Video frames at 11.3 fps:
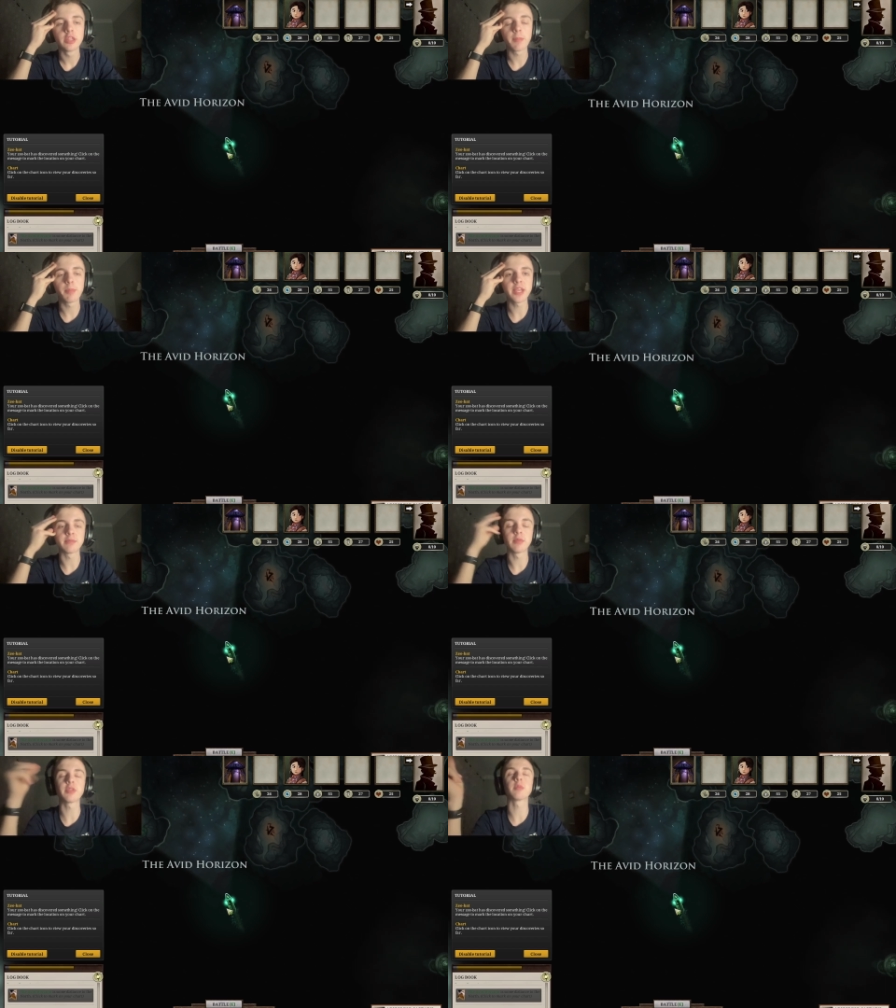That
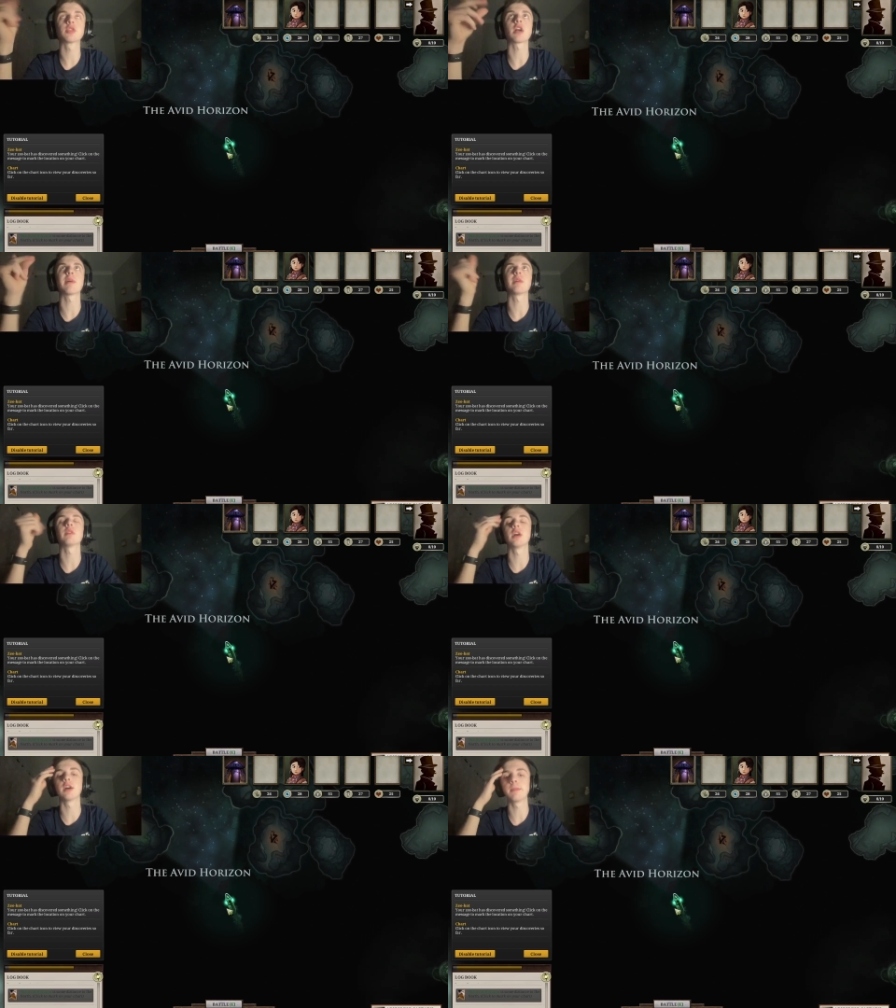place, remember they were talking
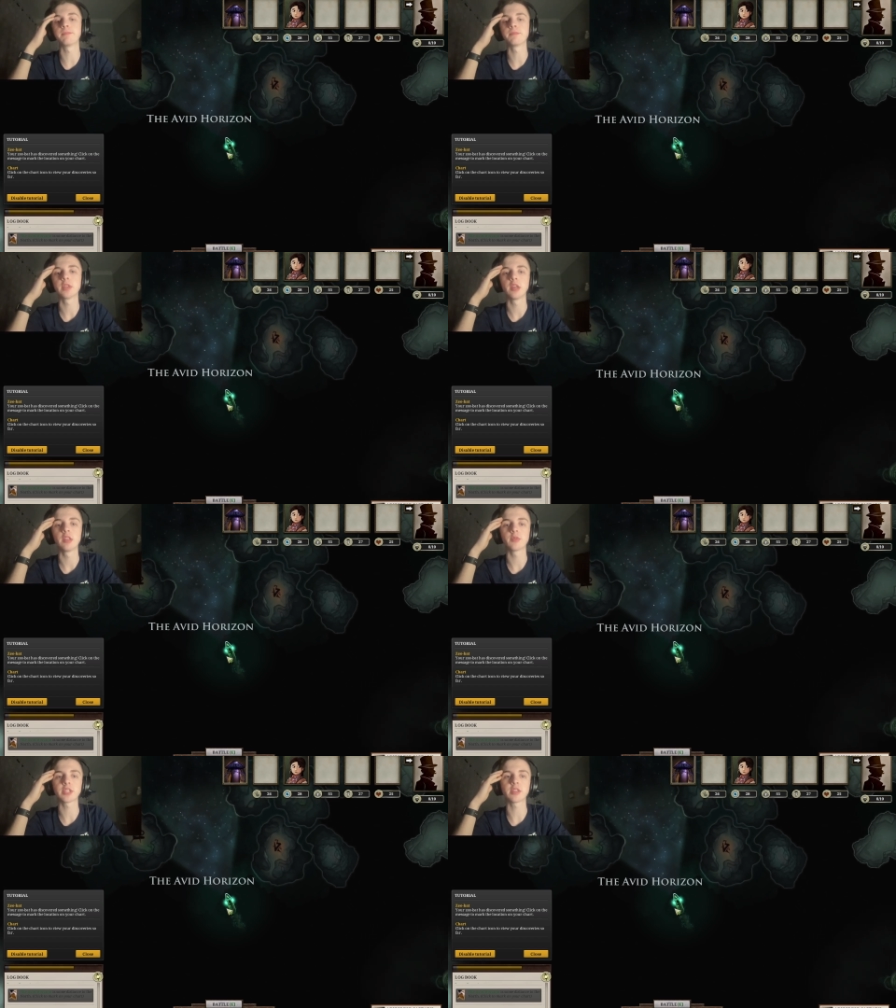about,
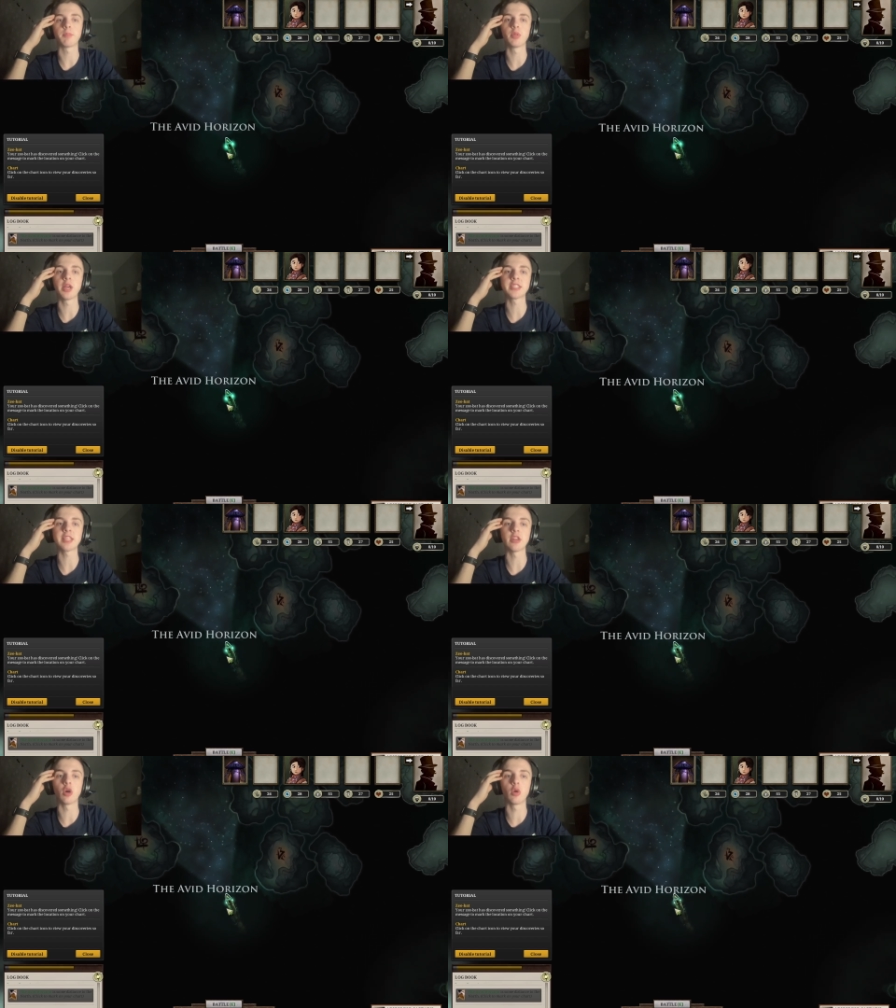um, it was like the
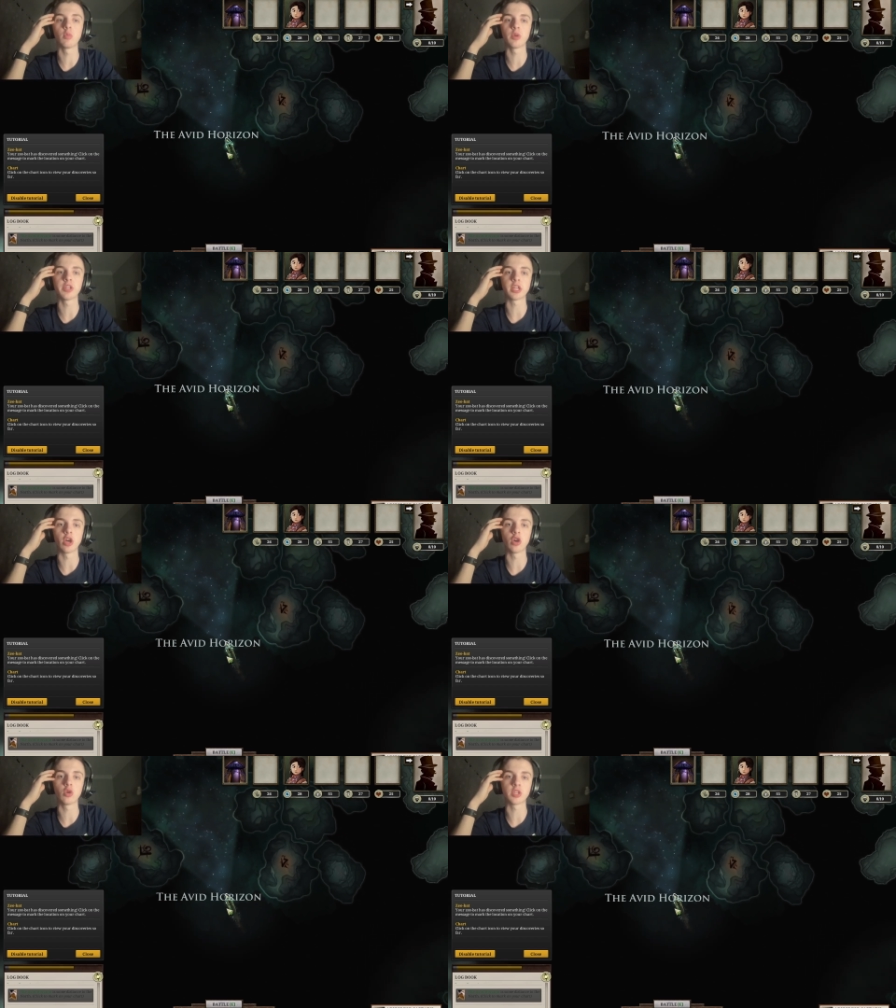place that no one wanted to
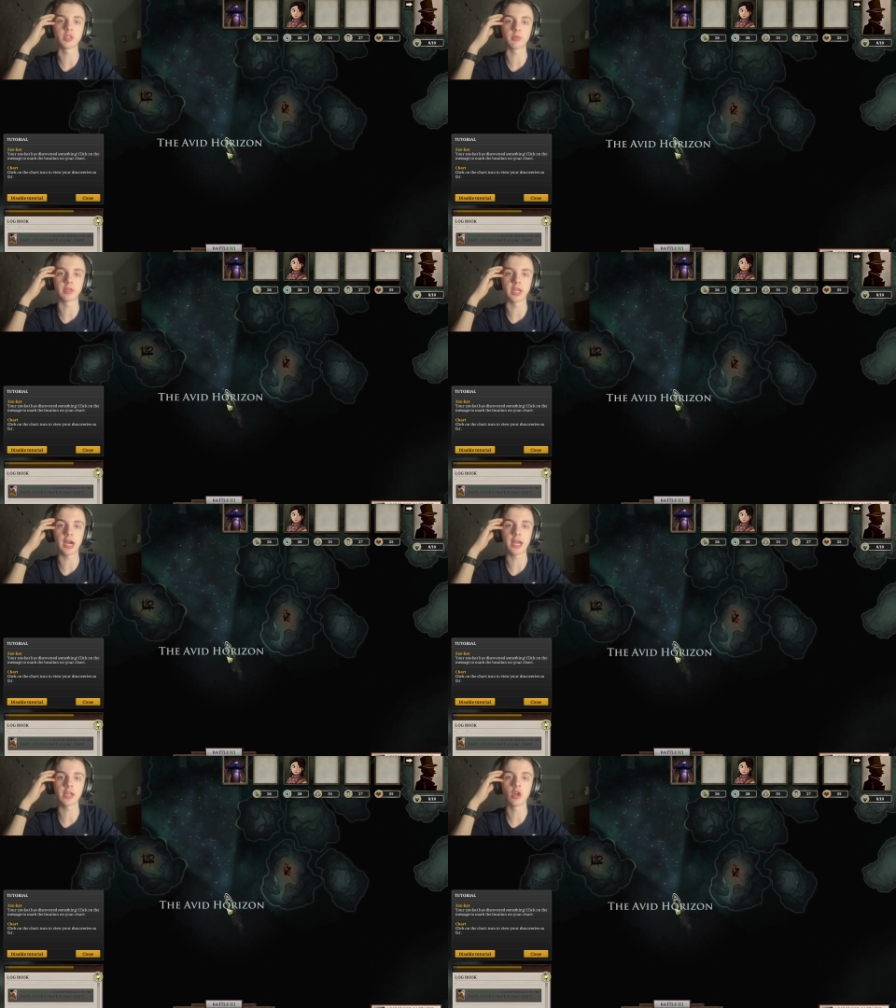go because it would
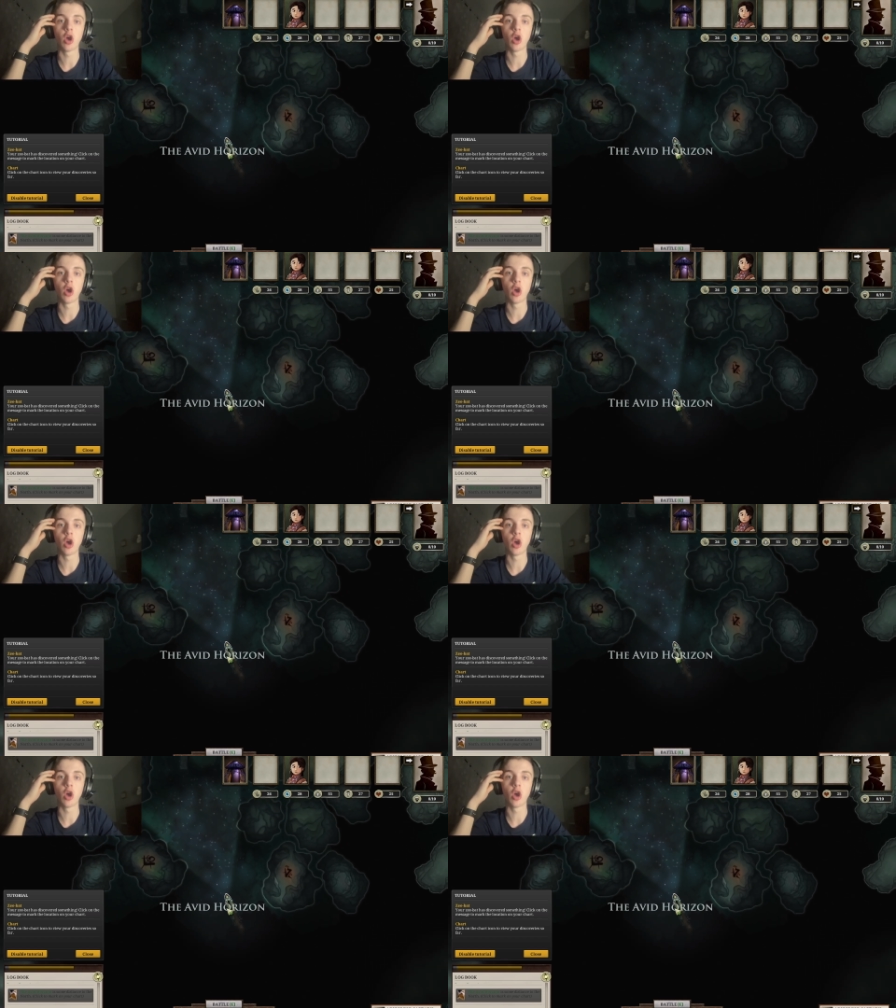die.